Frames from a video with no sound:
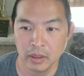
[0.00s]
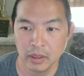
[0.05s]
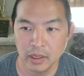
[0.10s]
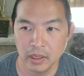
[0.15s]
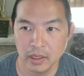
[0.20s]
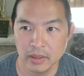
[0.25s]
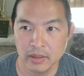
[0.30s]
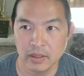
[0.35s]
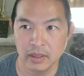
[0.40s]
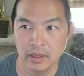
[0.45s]

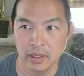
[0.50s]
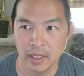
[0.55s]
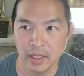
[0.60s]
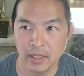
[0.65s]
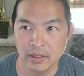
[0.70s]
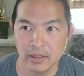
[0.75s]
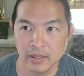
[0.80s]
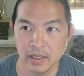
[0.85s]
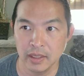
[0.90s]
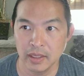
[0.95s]
It's a
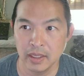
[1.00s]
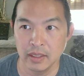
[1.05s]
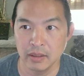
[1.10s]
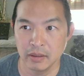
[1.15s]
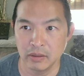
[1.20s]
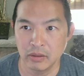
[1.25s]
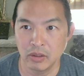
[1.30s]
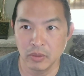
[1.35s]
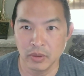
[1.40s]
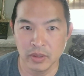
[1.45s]
nice, and
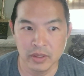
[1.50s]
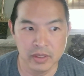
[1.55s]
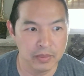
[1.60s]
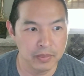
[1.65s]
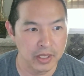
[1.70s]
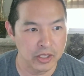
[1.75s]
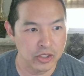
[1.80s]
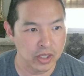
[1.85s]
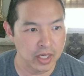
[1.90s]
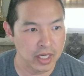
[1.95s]
then there is some
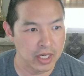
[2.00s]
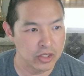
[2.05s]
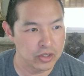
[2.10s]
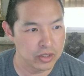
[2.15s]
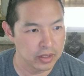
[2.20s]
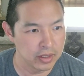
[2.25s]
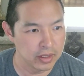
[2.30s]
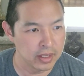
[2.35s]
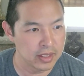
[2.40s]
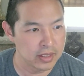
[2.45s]

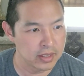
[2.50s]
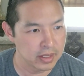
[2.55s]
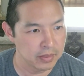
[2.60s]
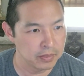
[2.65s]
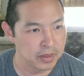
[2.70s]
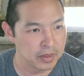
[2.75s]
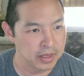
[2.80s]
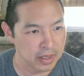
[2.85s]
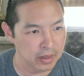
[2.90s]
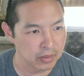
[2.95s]
education that needs to
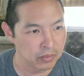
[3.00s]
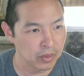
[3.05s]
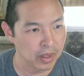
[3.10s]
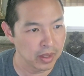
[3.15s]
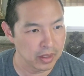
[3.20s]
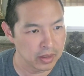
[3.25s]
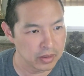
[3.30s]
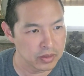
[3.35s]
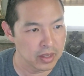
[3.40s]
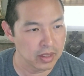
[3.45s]
be done, right?
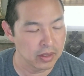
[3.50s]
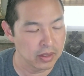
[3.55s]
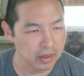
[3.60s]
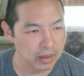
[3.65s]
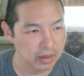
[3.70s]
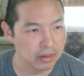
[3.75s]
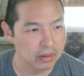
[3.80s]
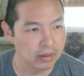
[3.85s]
Because I think,